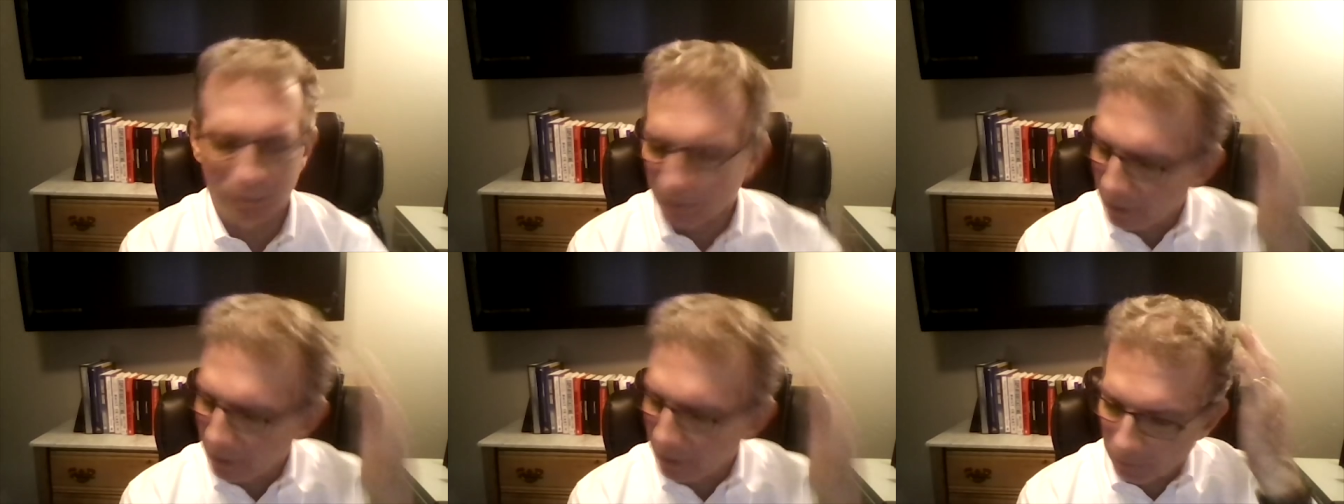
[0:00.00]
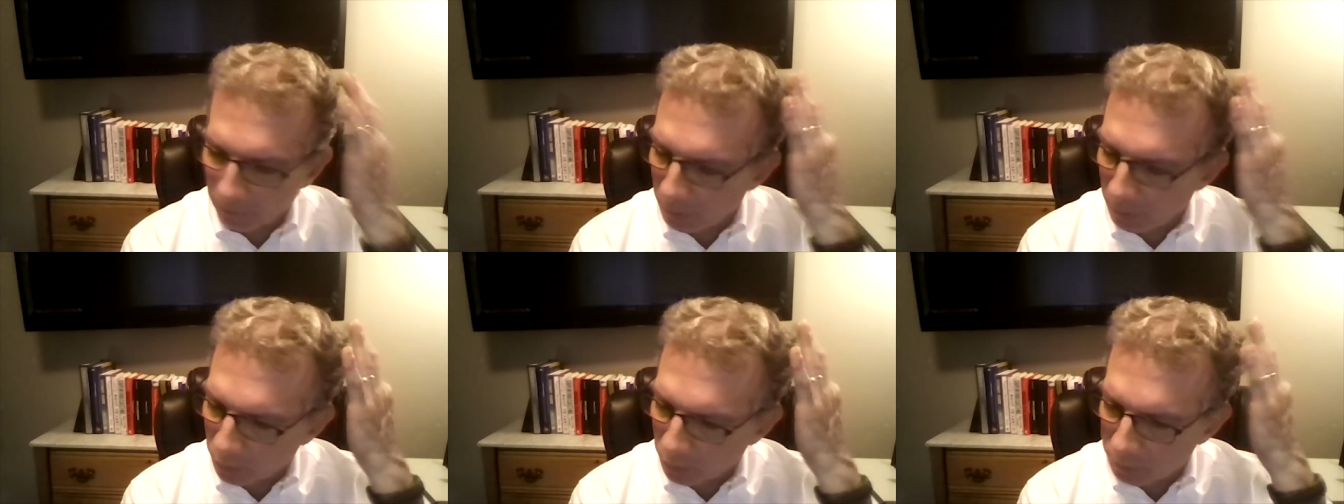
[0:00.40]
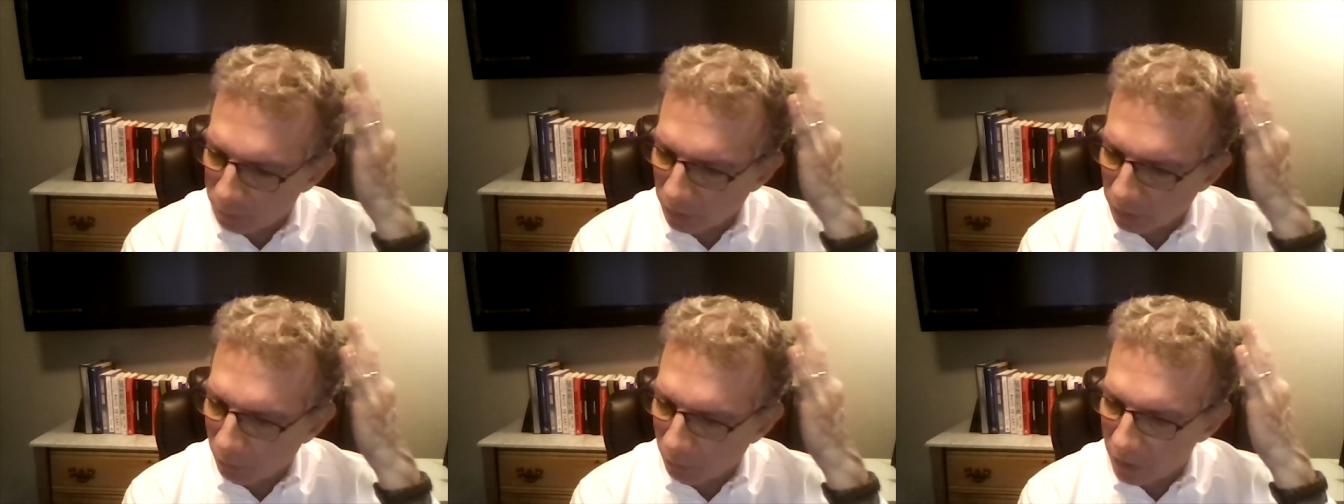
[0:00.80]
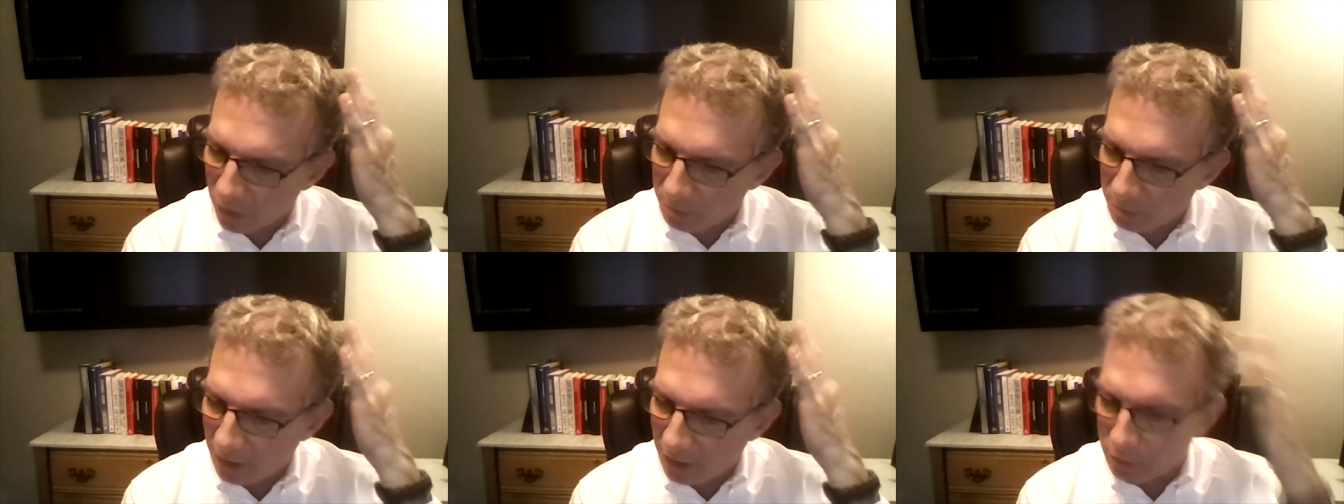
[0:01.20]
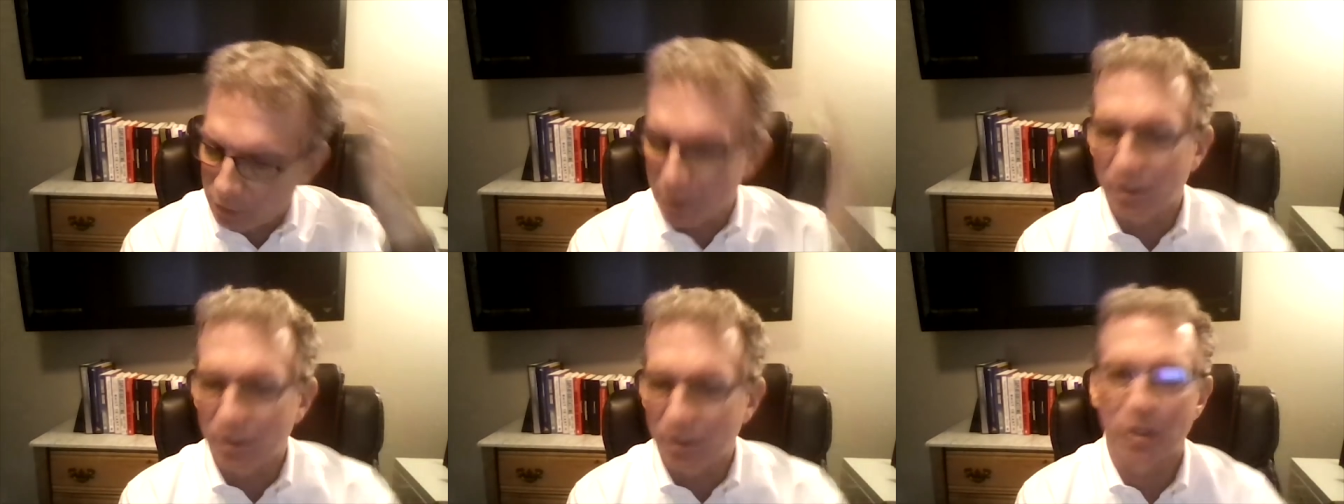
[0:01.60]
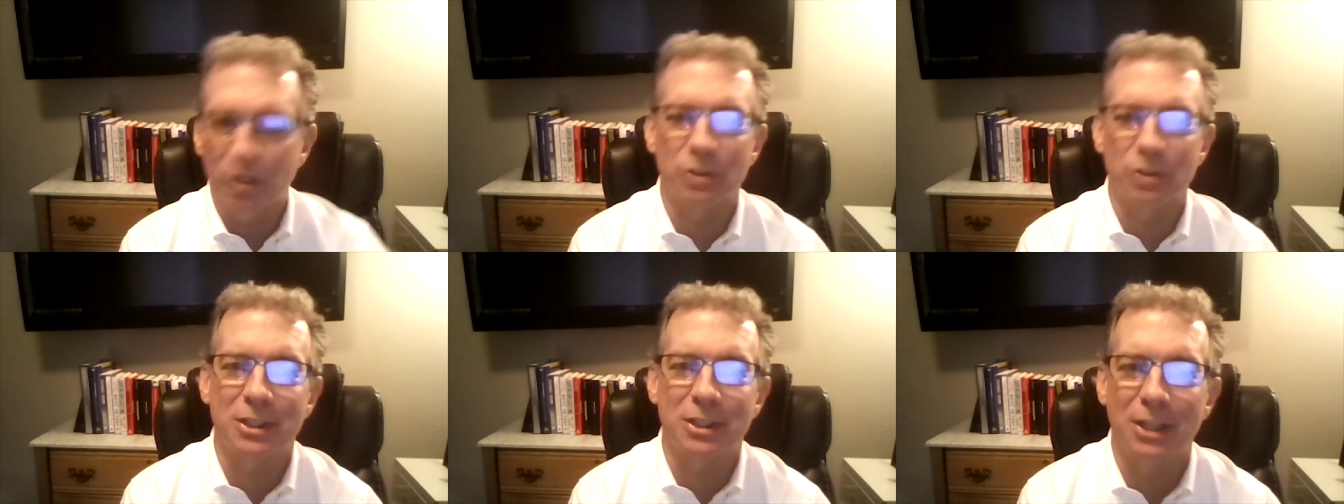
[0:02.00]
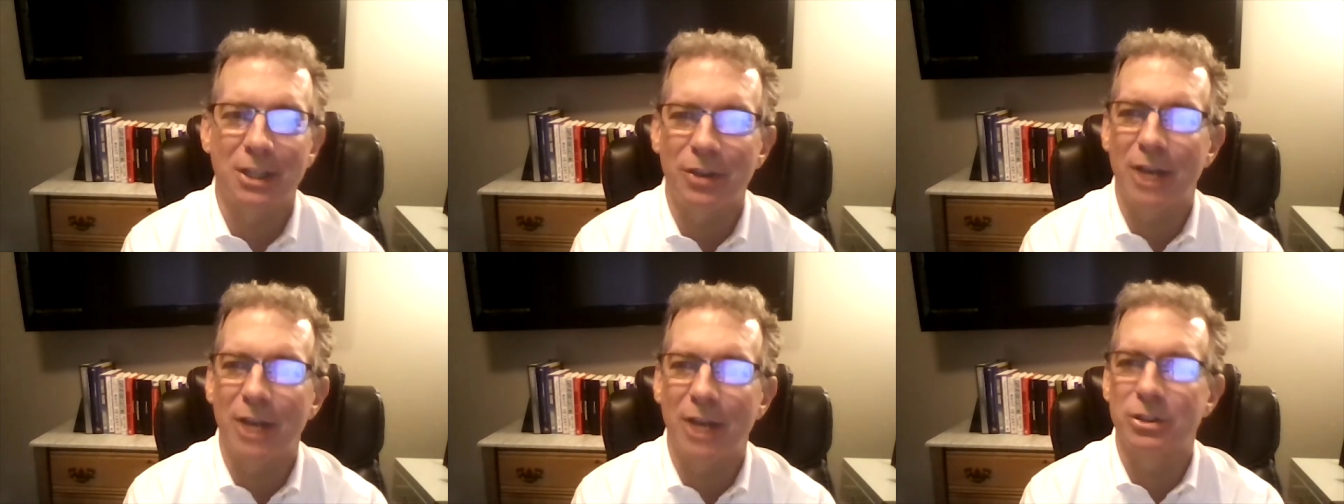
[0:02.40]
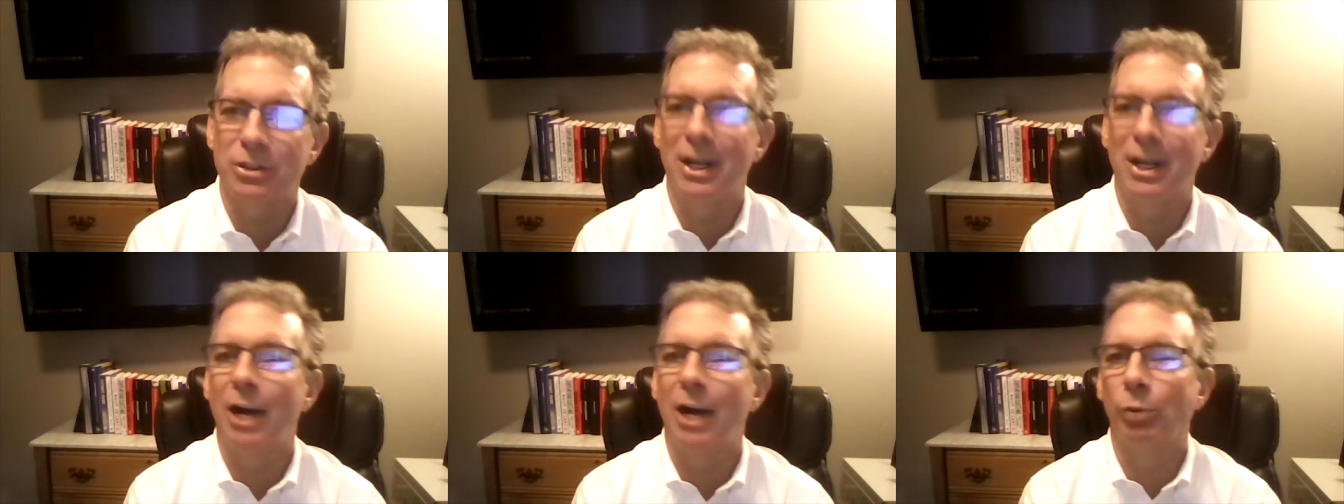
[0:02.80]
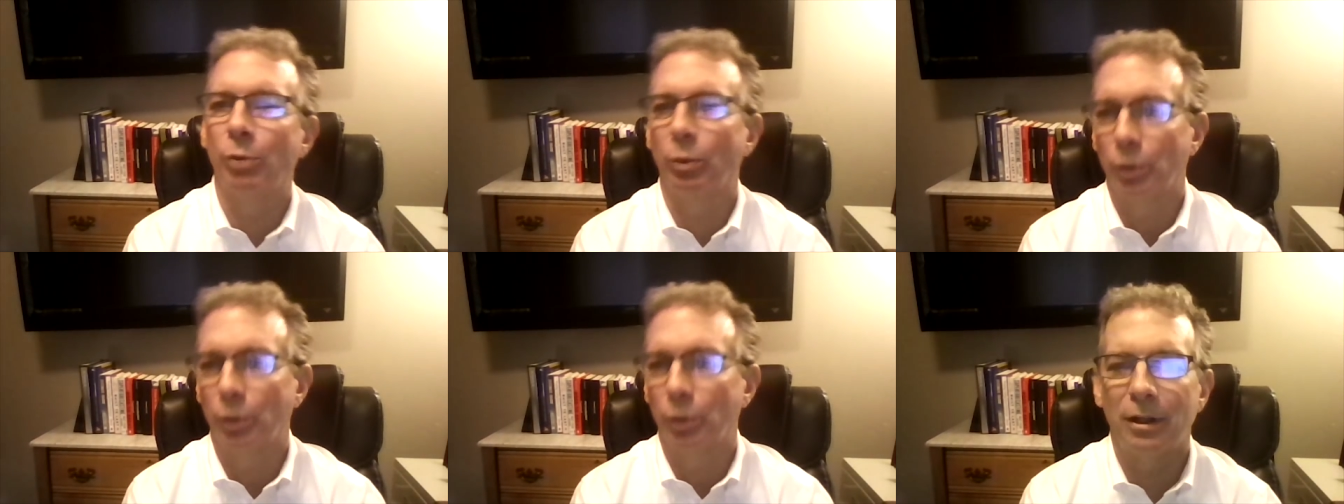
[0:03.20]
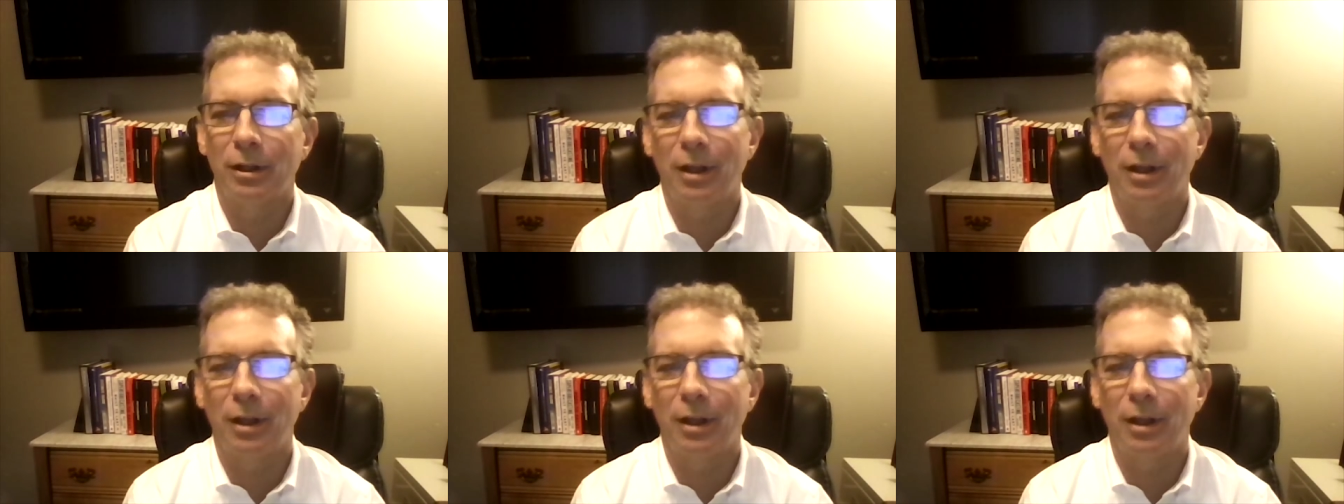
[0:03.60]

I don't remember which book it was, but he has something called the 10,000 hour rule.